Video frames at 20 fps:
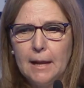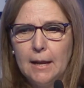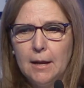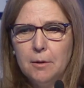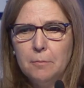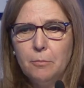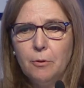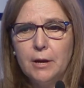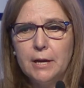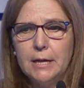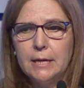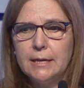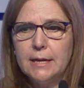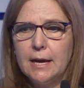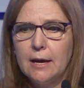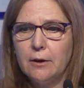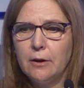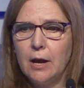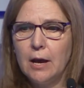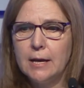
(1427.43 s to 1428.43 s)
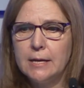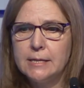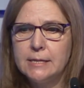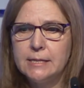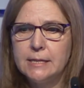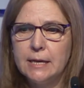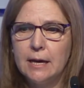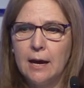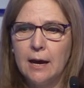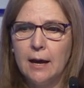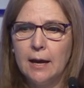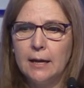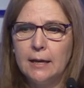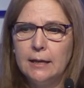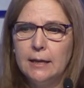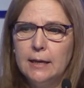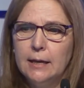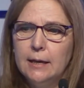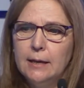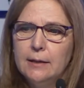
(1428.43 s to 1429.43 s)
Breaking down ICI,
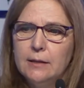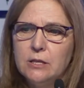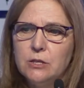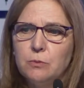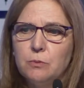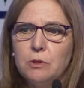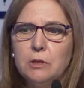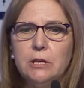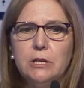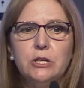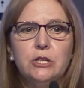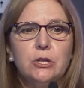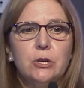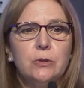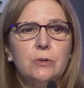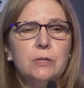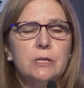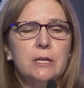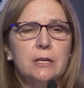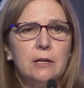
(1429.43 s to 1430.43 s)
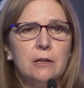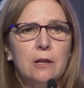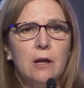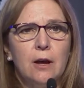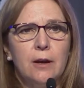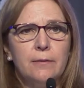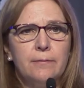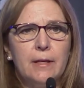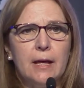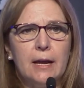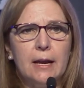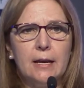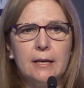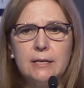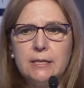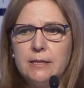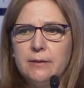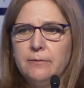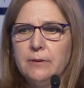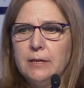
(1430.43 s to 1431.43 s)
this really shows that a lot of that
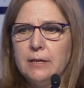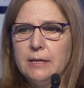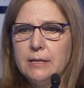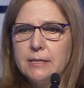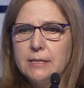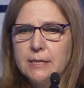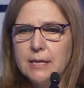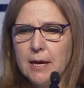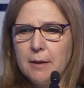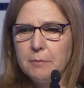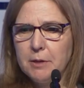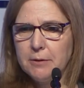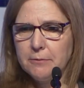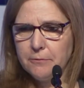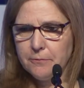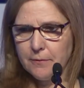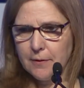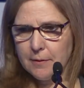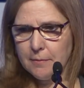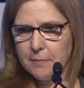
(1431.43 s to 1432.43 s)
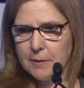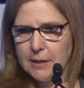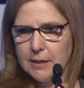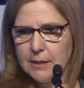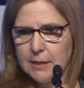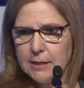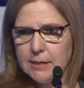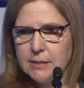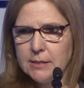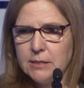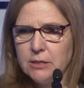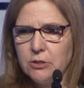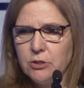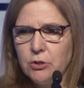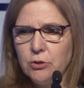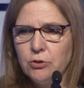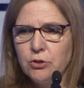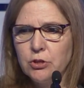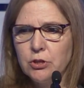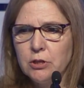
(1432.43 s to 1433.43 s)
activity is coming from the
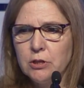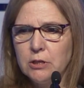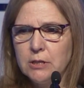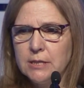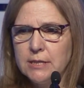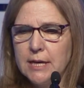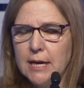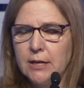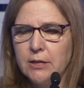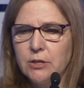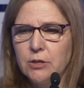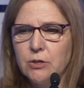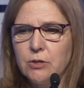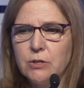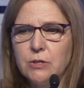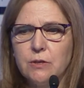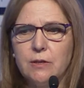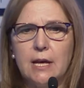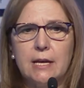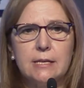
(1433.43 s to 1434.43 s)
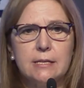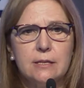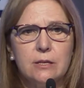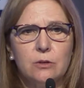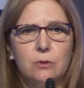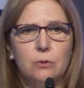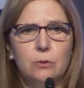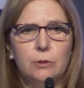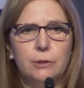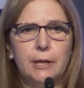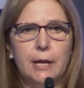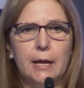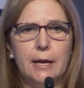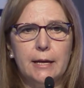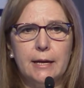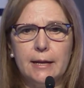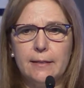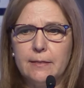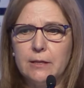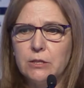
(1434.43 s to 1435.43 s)
institutional sector, so that's the gold
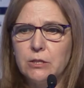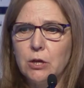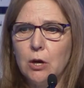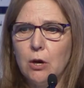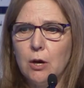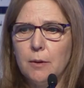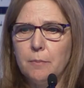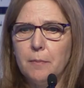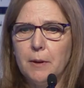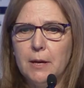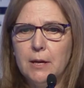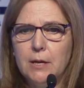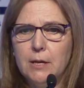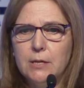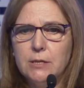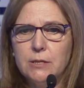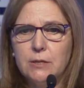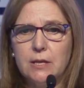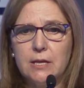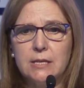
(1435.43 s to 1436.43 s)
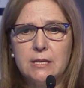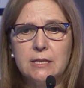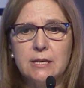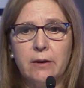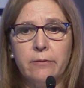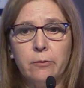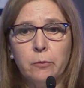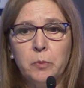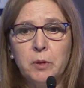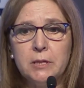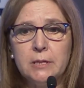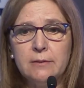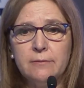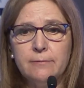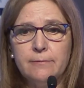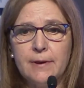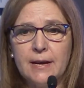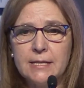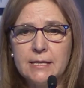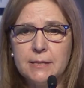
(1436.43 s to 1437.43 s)
line at the top, so that's government
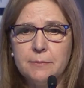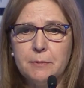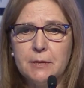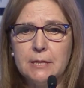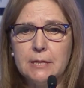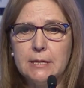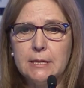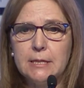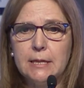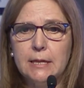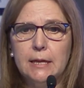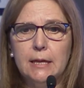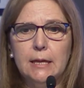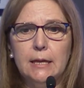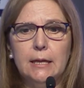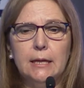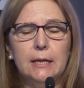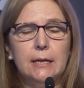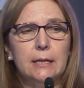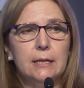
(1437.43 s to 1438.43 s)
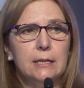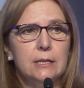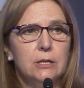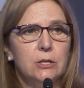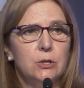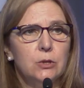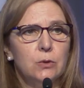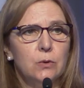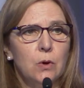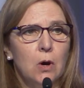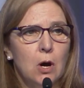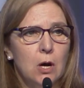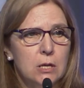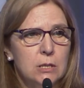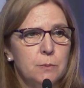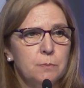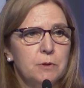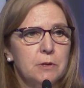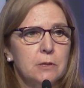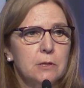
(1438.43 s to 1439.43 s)
investment into
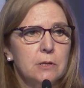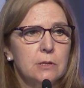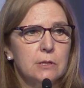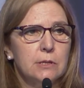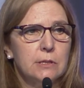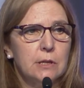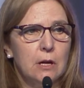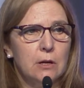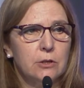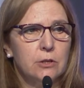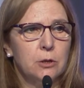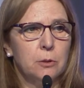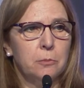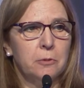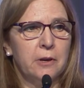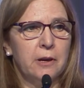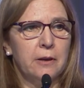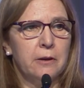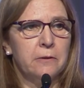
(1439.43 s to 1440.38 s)
hospitals, long-term care